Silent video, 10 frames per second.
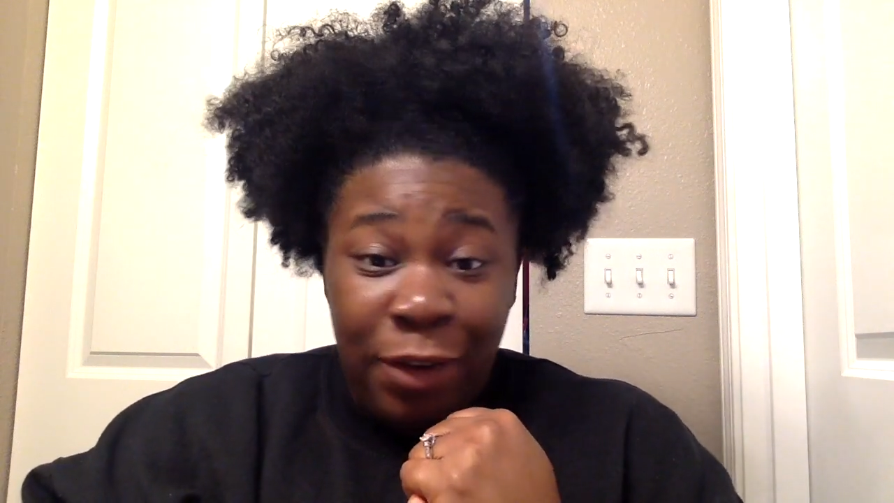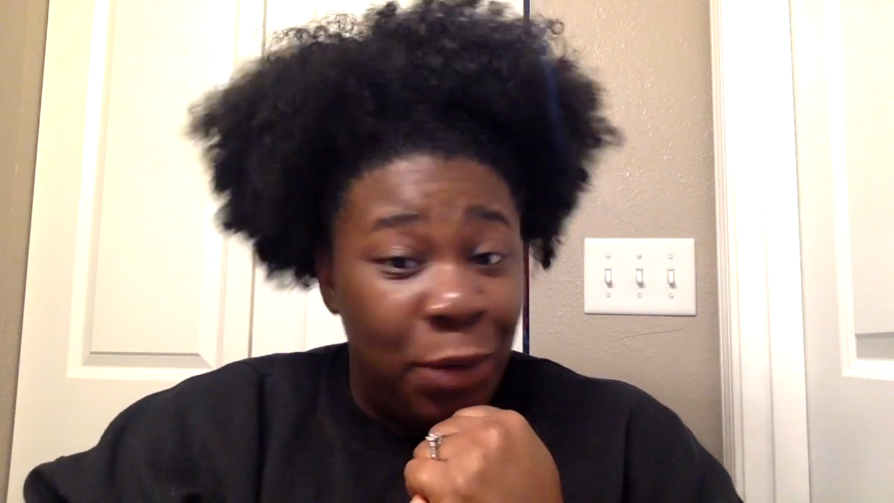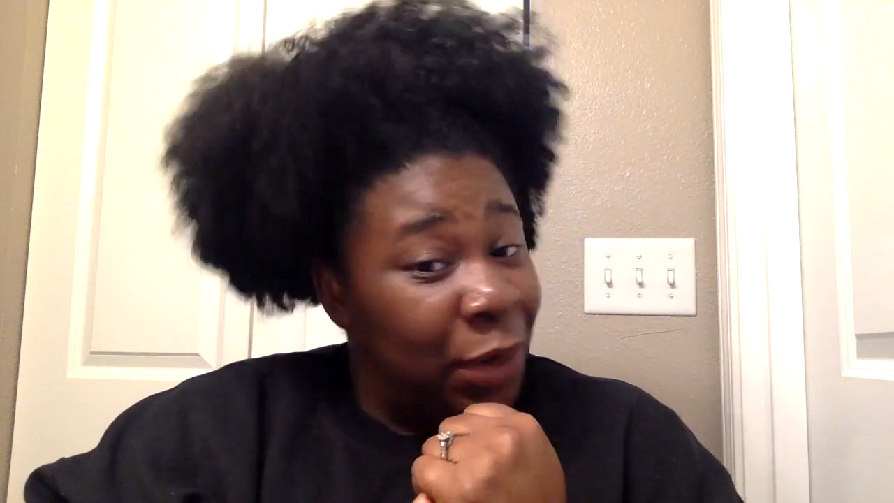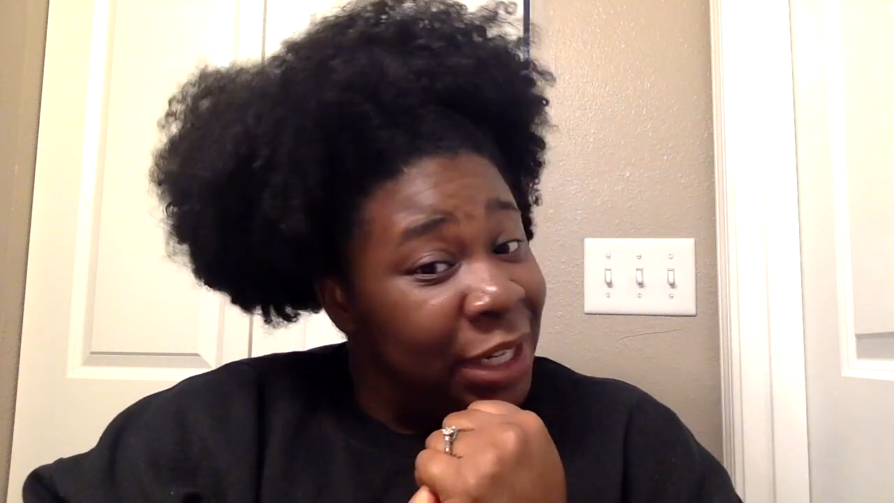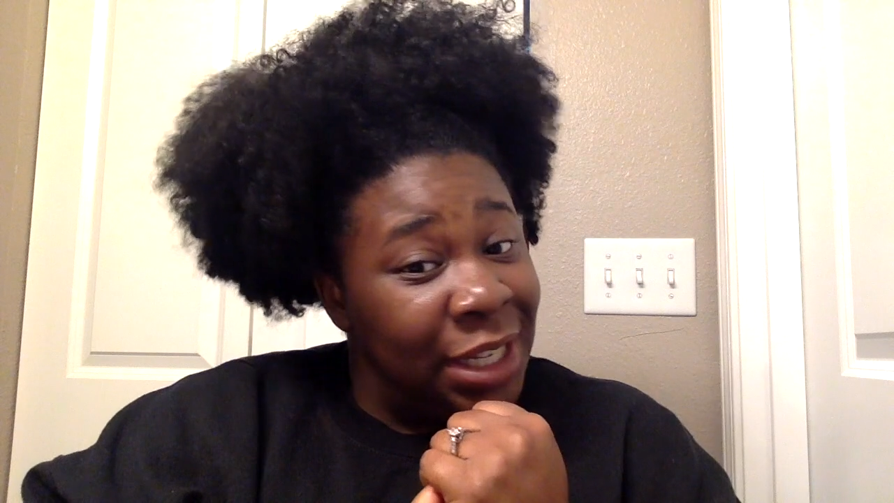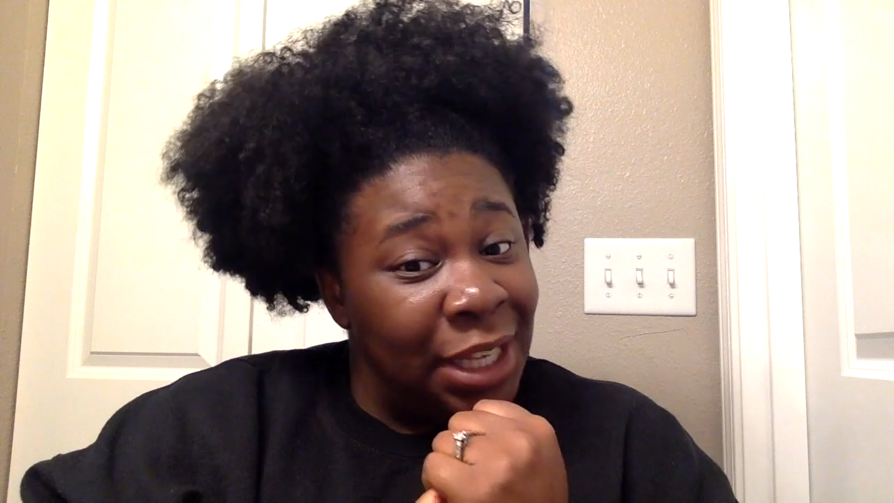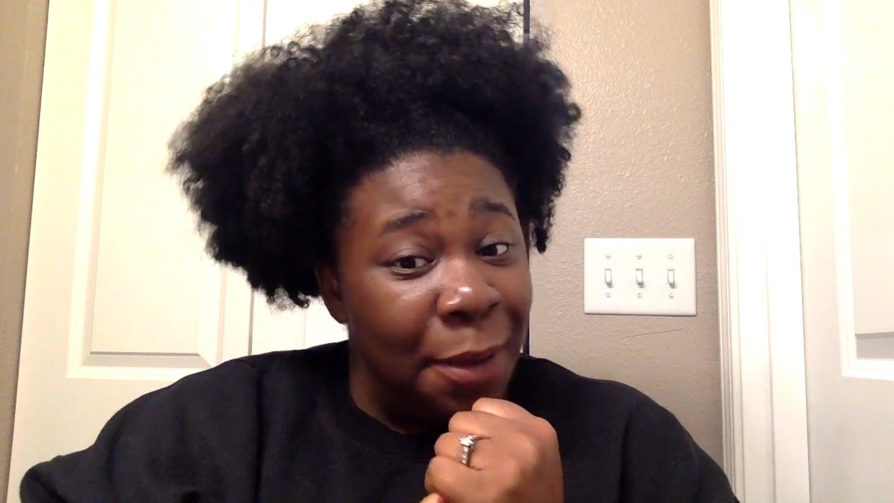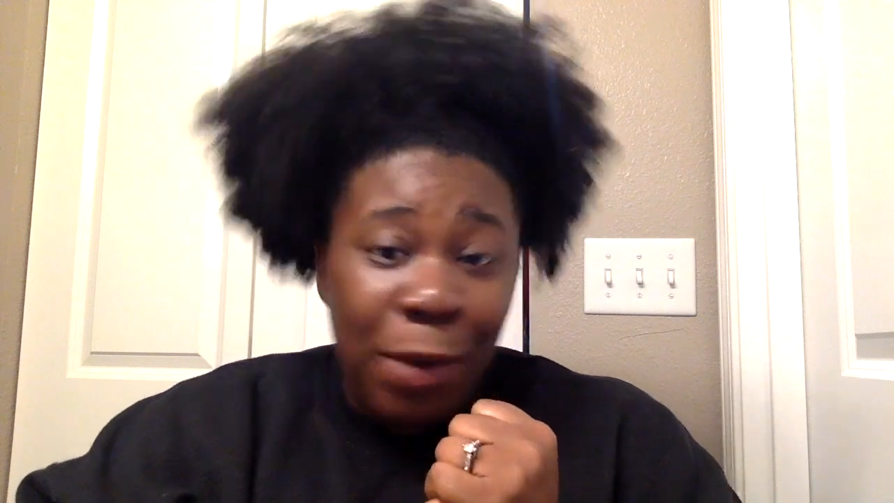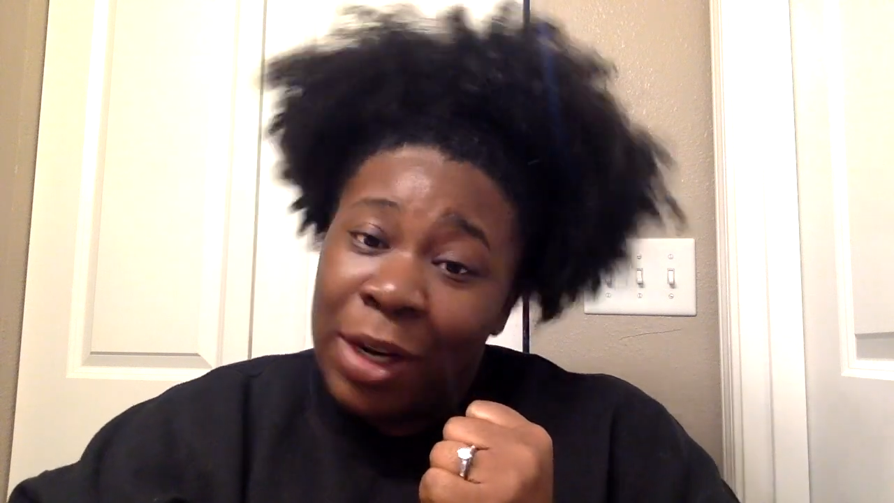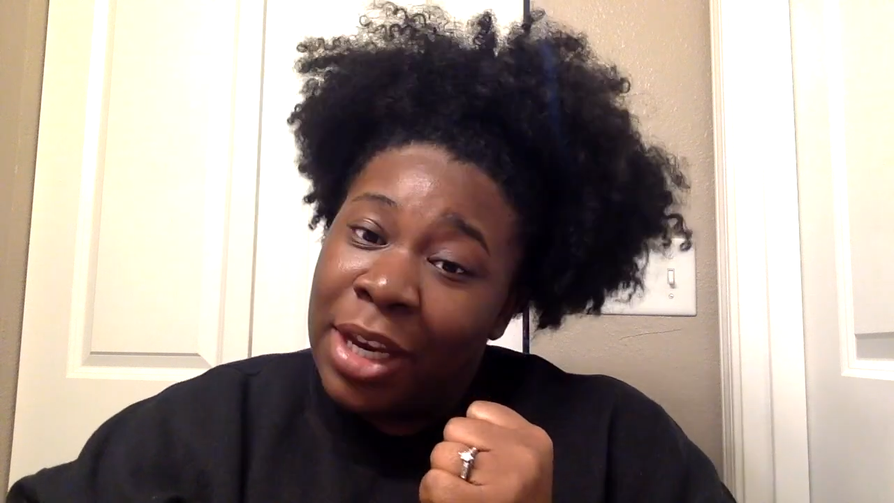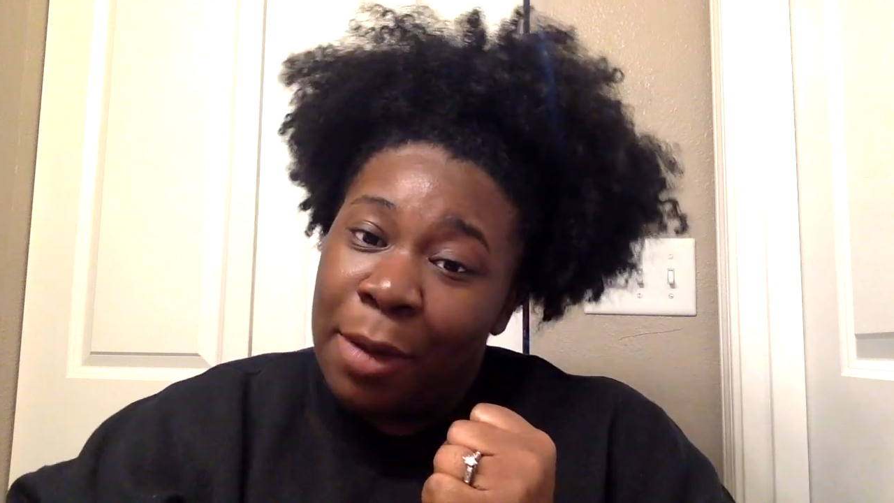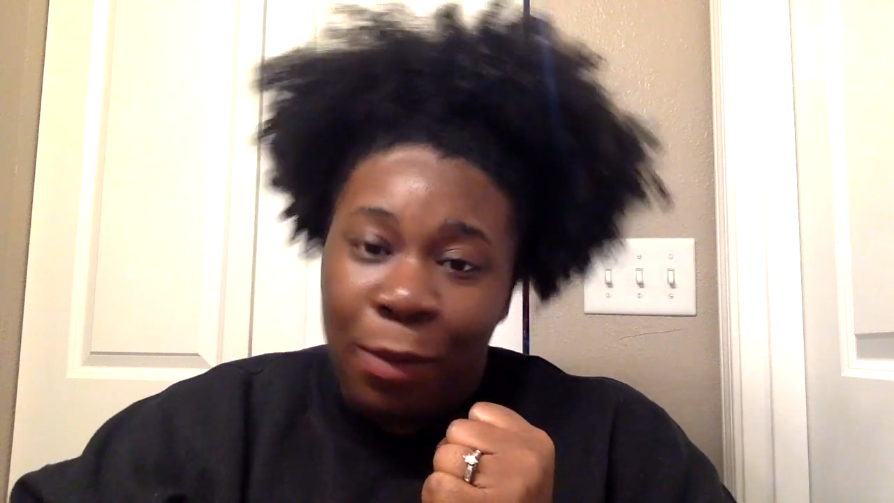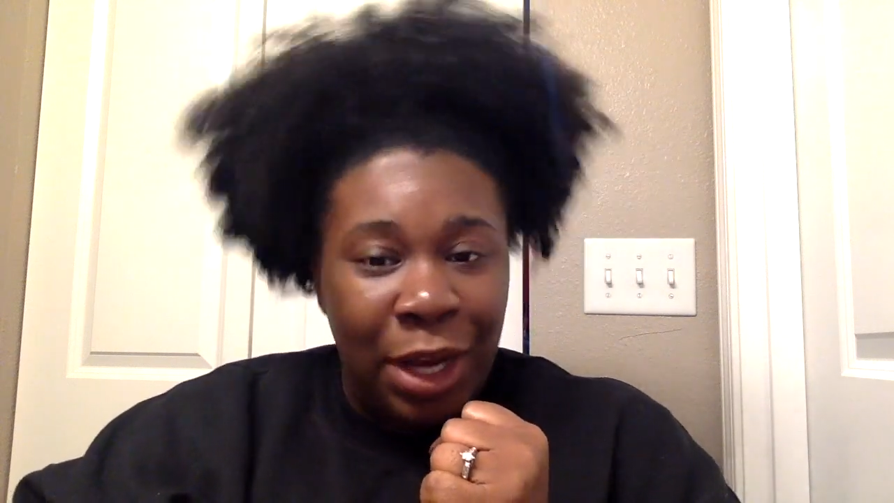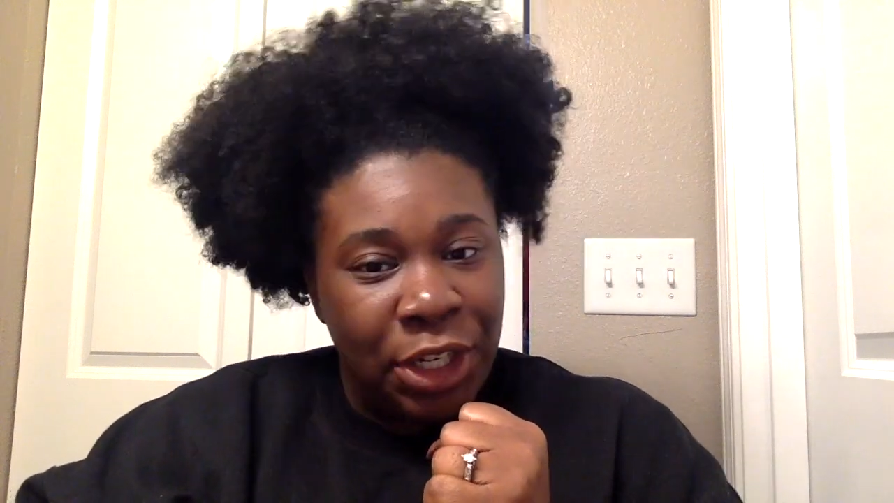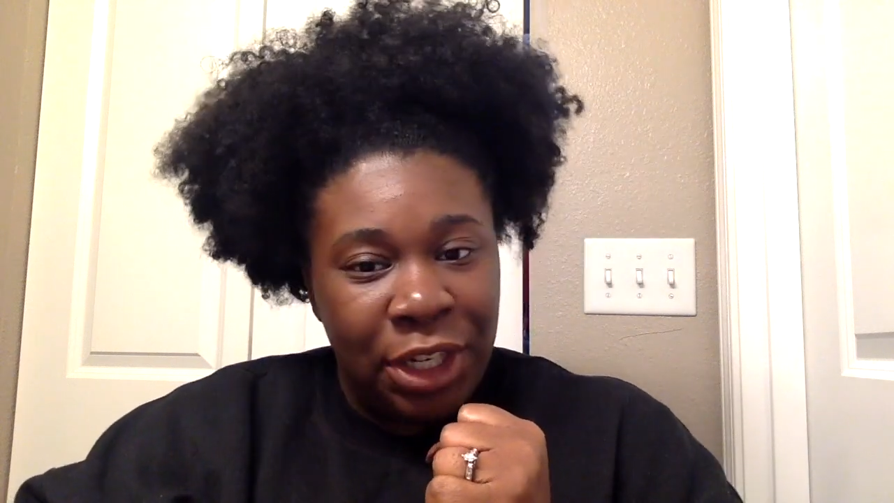you want to see more, keep
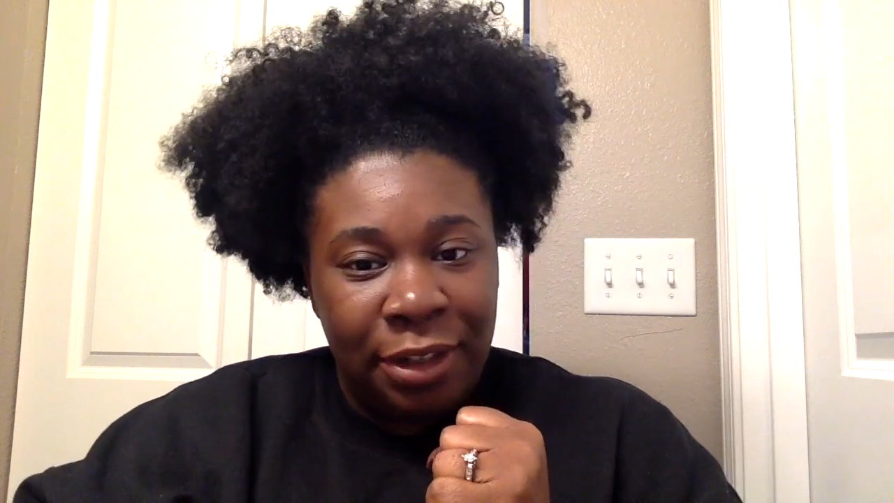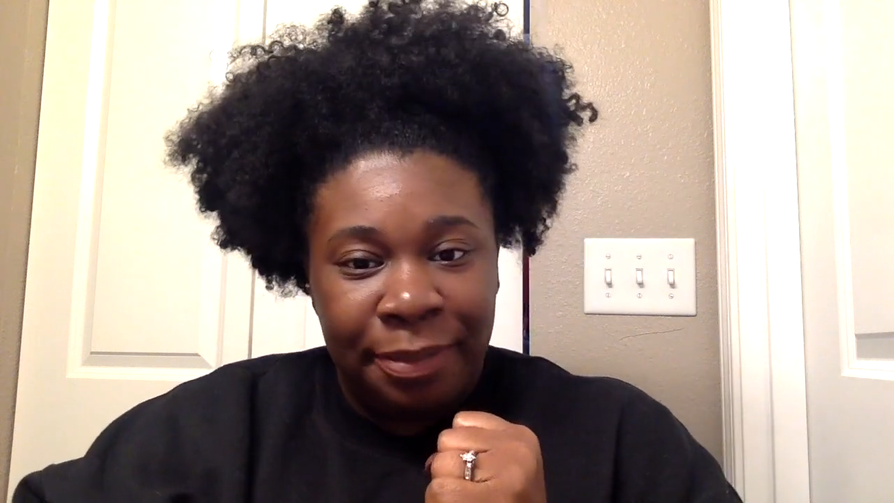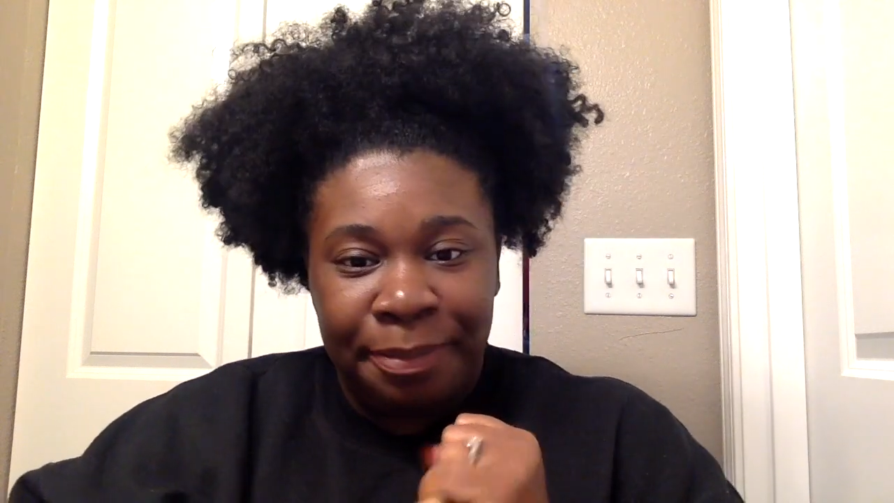watching.